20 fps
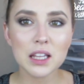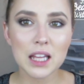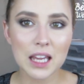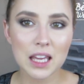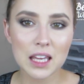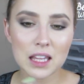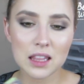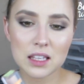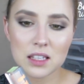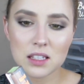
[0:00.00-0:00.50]

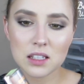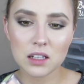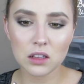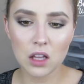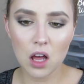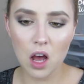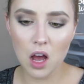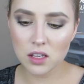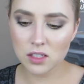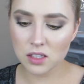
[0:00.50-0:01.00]
liking this
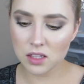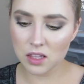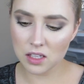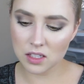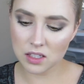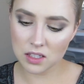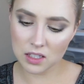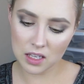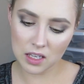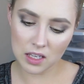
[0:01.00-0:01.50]
gloss.
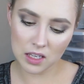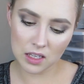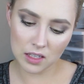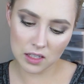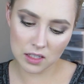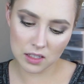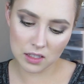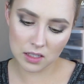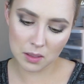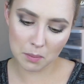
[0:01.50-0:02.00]
This
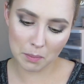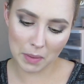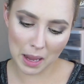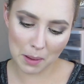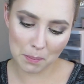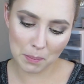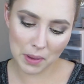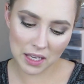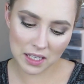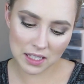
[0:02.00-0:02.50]
is by
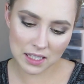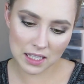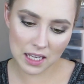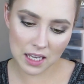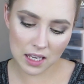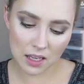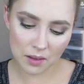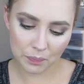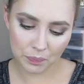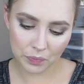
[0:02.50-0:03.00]

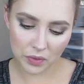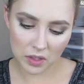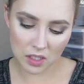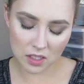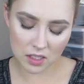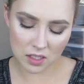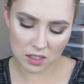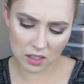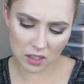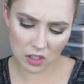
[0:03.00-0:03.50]
Pixie.
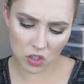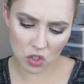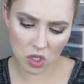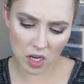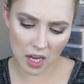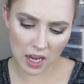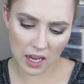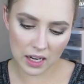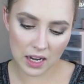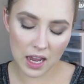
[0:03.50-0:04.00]
This is in the
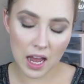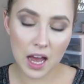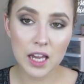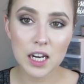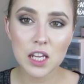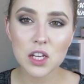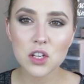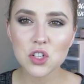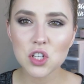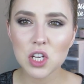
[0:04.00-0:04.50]
shade
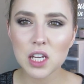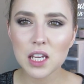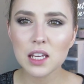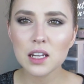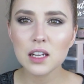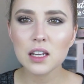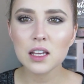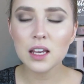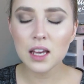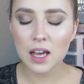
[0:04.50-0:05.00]
Honey
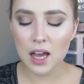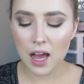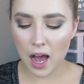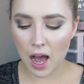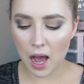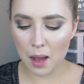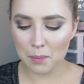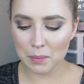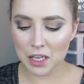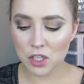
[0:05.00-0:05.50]
Sheen.
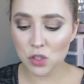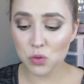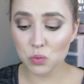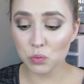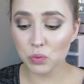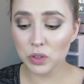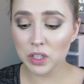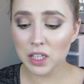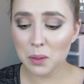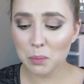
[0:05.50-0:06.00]
It's
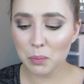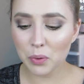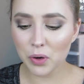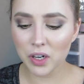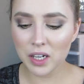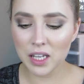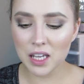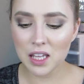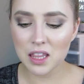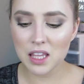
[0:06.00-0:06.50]
really
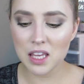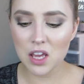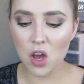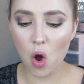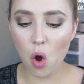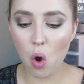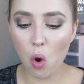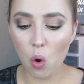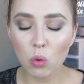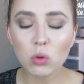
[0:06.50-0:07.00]
pretty. The
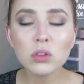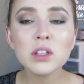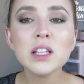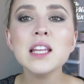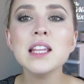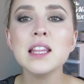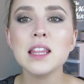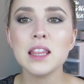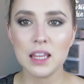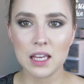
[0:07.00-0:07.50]
only
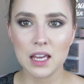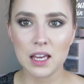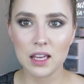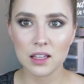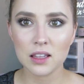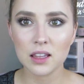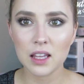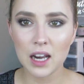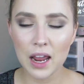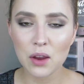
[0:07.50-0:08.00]

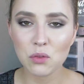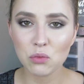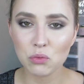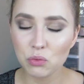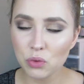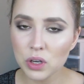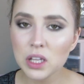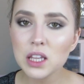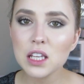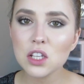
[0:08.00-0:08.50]
thing that I
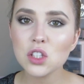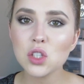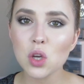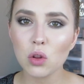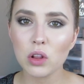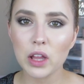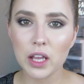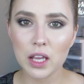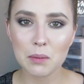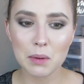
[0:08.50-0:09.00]
really
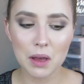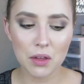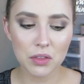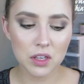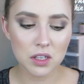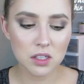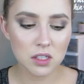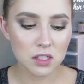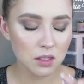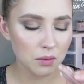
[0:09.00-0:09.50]
don't like about
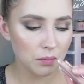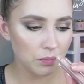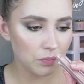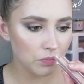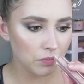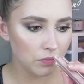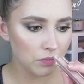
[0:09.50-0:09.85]
this,